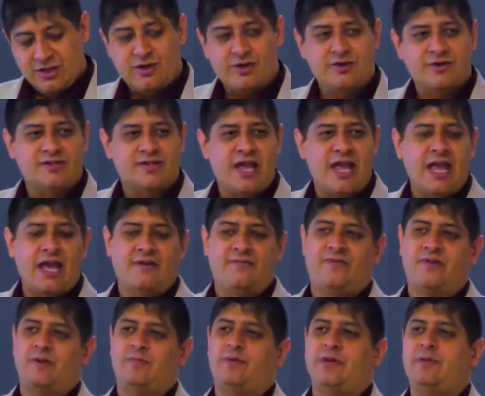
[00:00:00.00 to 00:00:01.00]
you know, there's a
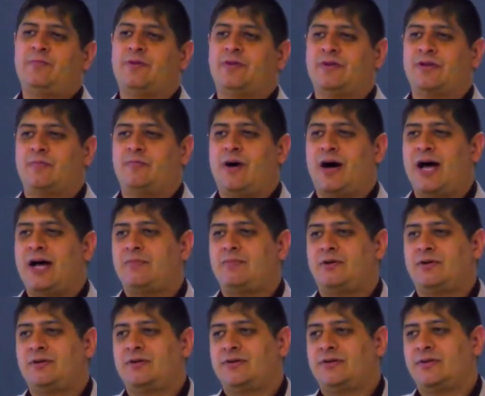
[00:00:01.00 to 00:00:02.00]
handful of people in the
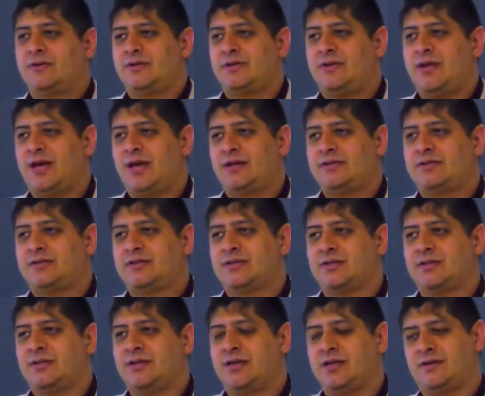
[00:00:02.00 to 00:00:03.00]
Bible that
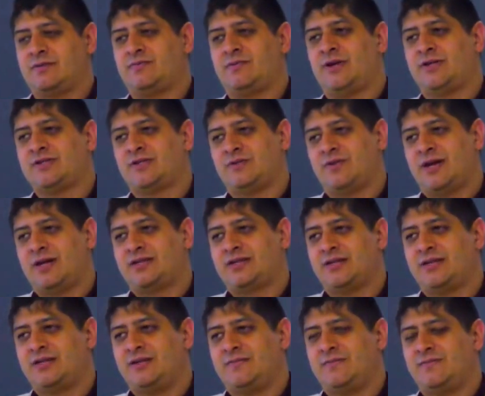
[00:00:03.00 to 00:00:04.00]
get
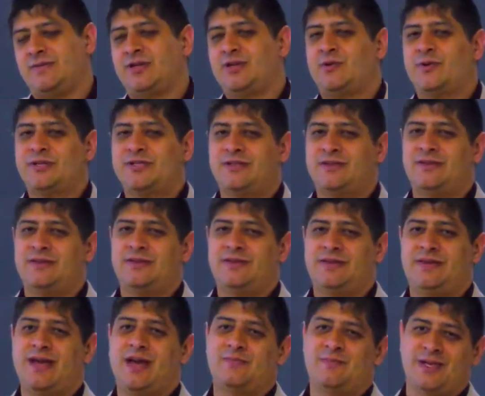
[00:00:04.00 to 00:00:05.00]
resurrected. You know what
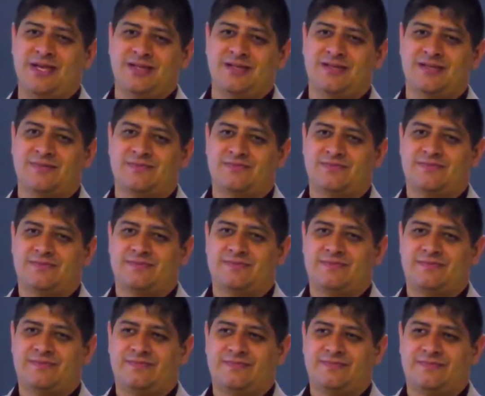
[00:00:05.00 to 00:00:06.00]
that means?
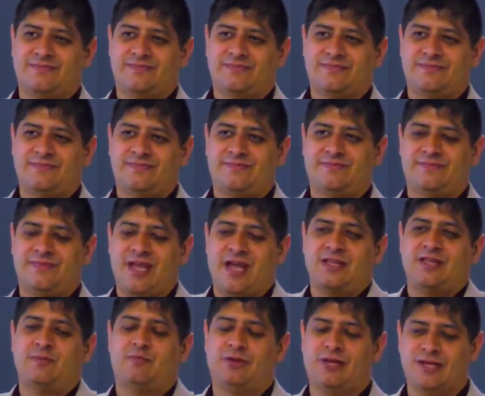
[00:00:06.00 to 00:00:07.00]
They
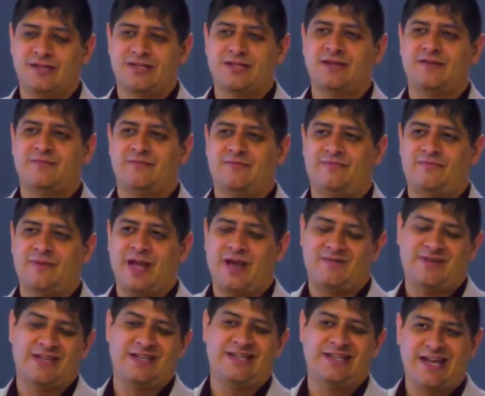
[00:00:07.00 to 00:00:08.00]
had the blessing of
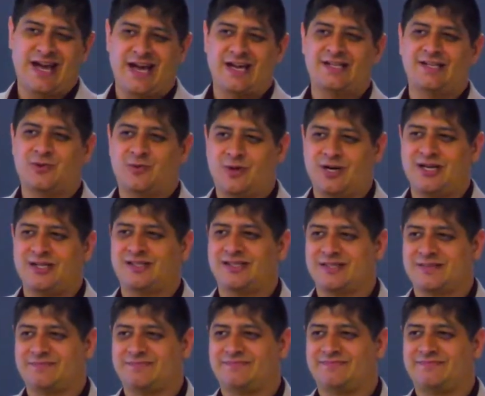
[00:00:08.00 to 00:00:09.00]
having to die
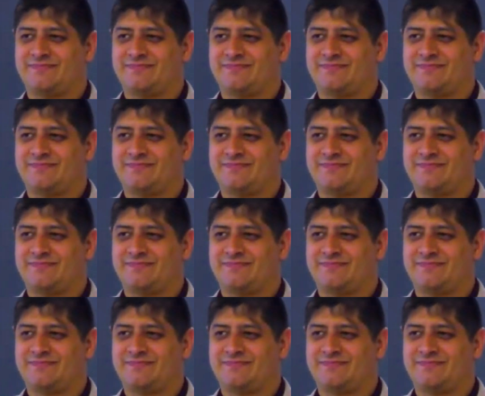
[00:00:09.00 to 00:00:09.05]
twice